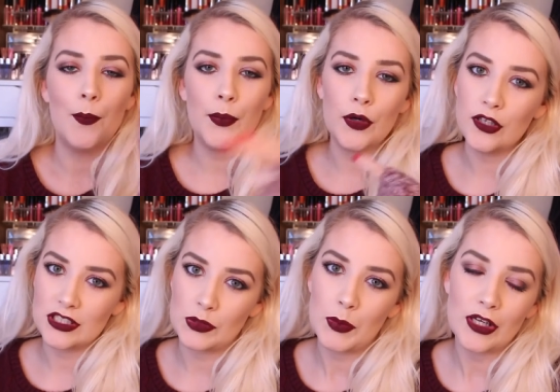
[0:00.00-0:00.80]

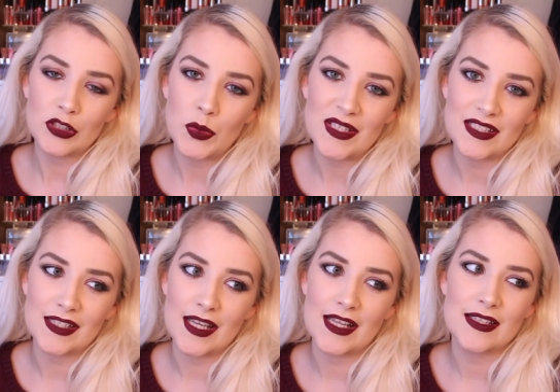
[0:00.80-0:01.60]
but the plot twist
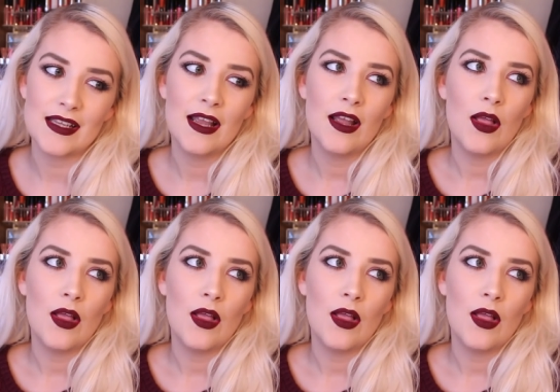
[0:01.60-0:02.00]
in it is